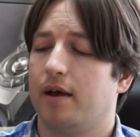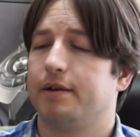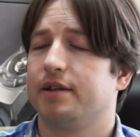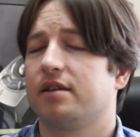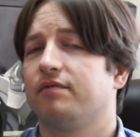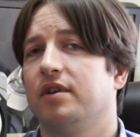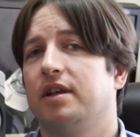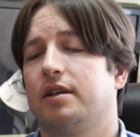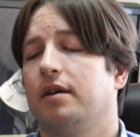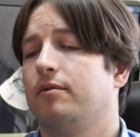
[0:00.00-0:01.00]
and
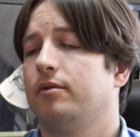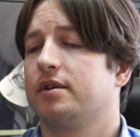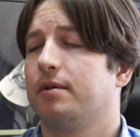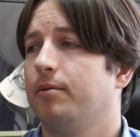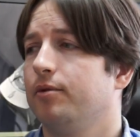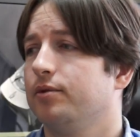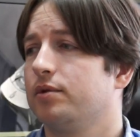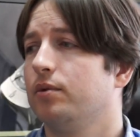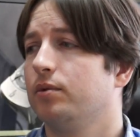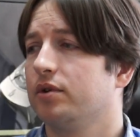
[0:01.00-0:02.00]
780 in some of
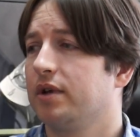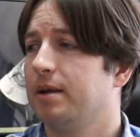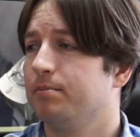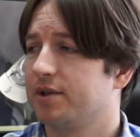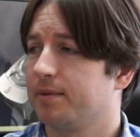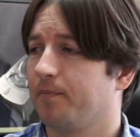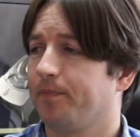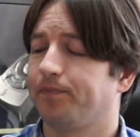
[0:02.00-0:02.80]
those older games.